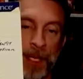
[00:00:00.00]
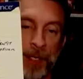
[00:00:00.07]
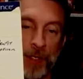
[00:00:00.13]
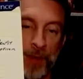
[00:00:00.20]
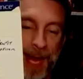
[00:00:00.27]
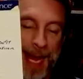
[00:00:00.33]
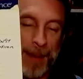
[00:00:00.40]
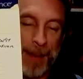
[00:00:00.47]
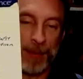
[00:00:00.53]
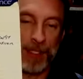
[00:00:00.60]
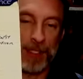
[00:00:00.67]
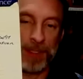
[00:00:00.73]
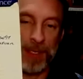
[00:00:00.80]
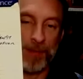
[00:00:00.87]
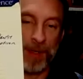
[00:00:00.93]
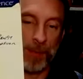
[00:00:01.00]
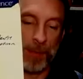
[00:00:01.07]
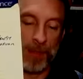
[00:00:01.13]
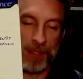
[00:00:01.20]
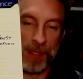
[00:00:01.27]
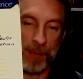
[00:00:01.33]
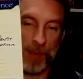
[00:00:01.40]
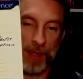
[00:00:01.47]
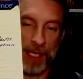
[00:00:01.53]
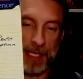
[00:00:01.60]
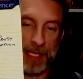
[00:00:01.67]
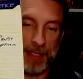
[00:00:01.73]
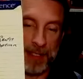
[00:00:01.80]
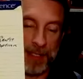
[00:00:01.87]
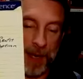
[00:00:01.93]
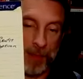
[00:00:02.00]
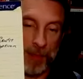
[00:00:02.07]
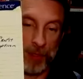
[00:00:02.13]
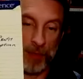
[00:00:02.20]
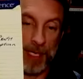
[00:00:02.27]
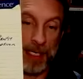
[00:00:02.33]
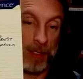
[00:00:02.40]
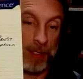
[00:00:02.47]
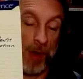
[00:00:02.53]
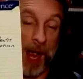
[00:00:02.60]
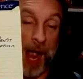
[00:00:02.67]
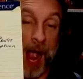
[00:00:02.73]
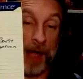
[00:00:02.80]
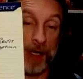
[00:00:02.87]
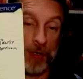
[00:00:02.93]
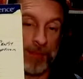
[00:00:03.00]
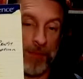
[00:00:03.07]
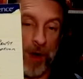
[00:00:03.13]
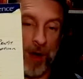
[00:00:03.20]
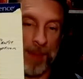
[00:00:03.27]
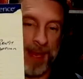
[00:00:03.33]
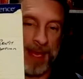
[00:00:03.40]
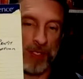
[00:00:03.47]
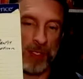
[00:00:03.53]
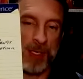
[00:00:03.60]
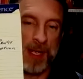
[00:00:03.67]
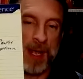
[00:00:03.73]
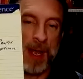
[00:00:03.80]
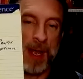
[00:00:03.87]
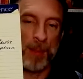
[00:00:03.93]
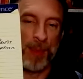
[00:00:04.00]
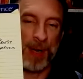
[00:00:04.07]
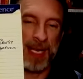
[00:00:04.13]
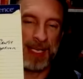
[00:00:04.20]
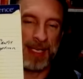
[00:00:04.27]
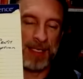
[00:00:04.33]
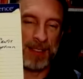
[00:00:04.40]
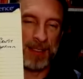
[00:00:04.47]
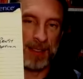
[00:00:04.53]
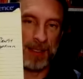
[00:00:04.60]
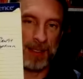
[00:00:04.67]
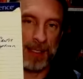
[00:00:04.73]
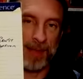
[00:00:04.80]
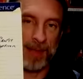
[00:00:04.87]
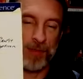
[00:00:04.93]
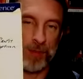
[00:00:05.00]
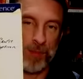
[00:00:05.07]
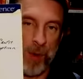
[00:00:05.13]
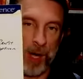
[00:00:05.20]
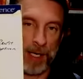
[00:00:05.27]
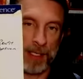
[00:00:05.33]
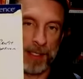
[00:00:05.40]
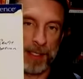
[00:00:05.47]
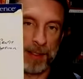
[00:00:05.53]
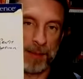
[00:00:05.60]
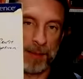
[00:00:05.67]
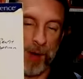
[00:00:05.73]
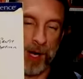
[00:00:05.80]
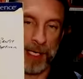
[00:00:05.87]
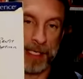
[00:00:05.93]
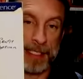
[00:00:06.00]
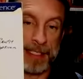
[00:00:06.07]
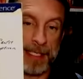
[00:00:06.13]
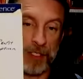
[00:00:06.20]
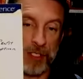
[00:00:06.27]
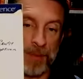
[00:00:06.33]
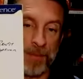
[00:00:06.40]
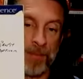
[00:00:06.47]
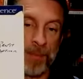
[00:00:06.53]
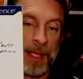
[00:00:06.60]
You're able to deliver it with some degree to a high degree of automation, but it doesn't give you market distinction.